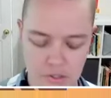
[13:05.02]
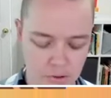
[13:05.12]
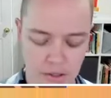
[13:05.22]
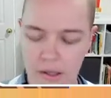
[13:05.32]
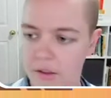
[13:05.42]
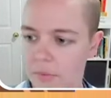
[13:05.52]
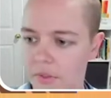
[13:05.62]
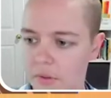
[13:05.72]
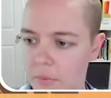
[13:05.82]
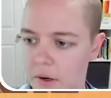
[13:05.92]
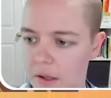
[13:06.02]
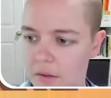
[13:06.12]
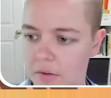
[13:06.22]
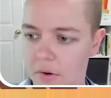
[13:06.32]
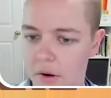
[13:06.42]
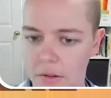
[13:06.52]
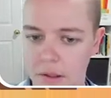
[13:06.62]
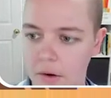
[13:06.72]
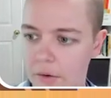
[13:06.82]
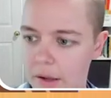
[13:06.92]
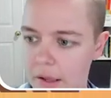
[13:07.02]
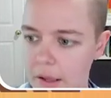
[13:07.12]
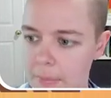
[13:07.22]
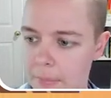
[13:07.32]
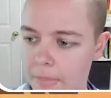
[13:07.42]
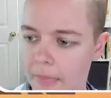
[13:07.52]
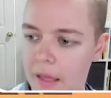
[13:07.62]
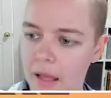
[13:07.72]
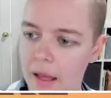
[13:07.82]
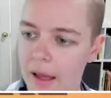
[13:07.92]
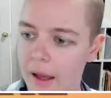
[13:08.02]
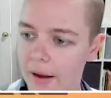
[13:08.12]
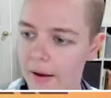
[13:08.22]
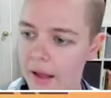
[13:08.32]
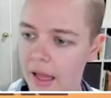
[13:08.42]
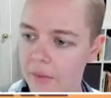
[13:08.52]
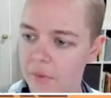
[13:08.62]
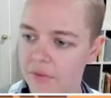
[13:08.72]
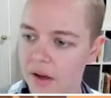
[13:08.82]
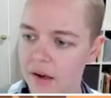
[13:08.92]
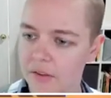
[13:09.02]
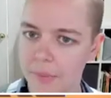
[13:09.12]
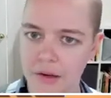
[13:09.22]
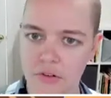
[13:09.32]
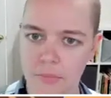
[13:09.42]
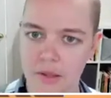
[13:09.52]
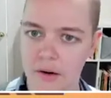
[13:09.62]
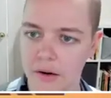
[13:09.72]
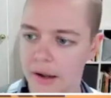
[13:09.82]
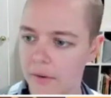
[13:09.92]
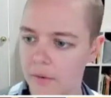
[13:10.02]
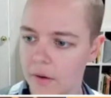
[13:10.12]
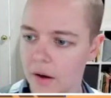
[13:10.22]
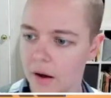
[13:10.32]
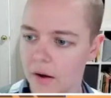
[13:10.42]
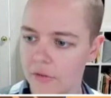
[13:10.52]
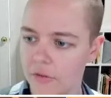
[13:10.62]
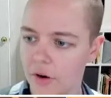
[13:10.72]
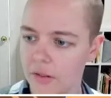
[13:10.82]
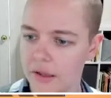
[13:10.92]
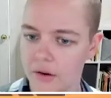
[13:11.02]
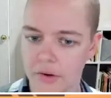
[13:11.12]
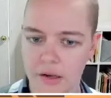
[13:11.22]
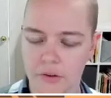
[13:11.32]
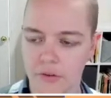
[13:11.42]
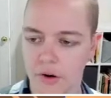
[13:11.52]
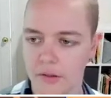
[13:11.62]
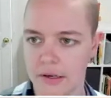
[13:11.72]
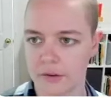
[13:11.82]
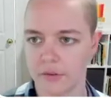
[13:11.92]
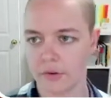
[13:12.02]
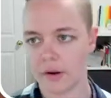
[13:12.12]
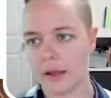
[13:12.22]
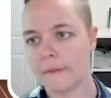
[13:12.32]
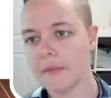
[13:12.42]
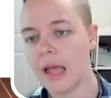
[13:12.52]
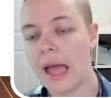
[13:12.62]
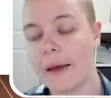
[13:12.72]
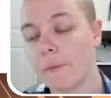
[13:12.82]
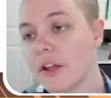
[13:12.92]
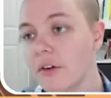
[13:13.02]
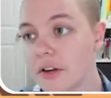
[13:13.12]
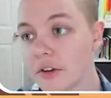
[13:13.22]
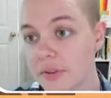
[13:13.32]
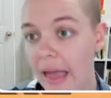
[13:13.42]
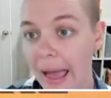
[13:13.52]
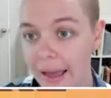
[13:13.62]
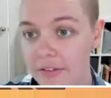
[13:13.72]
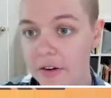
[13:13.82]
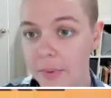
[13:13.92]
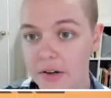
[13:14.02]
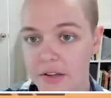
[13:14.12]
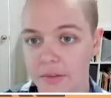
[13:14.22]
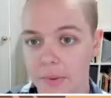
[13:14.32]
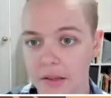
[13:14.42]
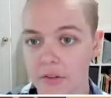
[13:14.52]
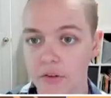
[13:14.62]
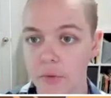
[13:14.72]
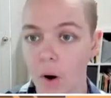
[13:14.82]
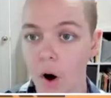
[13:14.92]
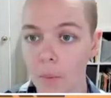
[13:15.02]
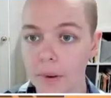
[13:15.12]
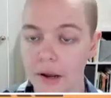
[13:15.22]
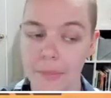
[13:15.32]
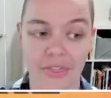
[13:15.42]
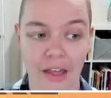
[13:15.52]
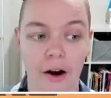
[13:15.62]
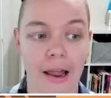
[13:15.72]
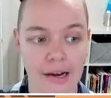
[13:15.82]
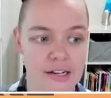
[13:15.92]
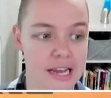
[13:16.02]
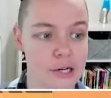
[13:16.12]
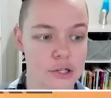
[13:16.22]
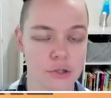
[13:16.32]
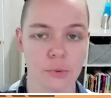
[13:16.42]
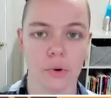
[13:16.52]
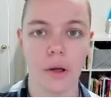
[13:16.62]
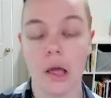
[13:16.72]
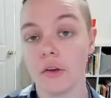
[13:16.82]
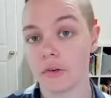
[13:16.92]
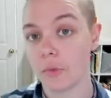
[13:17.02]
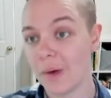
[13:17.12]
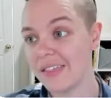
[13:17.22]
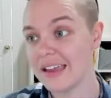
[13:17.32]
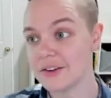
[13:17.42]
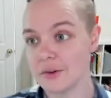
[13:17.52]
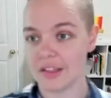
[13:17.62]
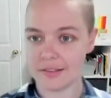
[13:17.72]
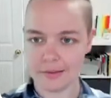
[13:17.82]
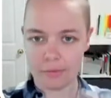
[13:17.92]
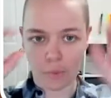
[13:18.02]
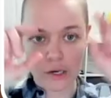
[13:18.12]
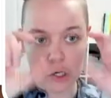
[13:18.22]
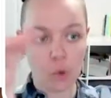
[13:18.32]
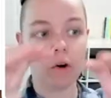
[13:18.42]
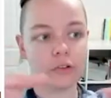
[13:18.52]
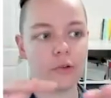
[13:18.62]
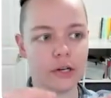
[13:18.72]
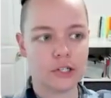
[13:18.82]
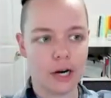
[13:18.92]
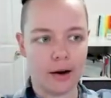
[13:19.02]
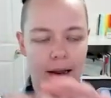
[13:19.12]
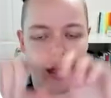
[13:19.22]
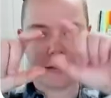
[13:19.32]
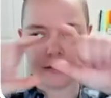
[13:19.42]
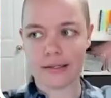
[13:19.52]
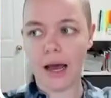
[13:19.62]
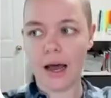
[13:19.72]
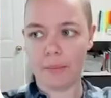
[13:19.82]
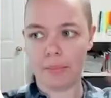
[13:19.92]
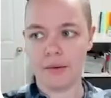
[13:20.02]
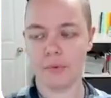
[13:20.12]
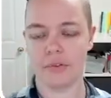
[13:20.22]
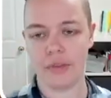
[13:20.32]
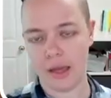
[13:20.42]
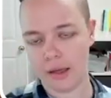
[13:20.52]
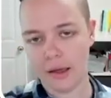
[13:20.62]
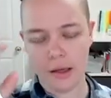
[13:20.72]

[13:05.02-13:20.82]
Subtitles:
you can guess what this one is. Strongly agree. And we've got a spectrum here now of strongly agree to strongly disagree. And what you can do is ask your participants to open up their annotation tool. So the way they do this is when you're screen sharing at the top, it will say,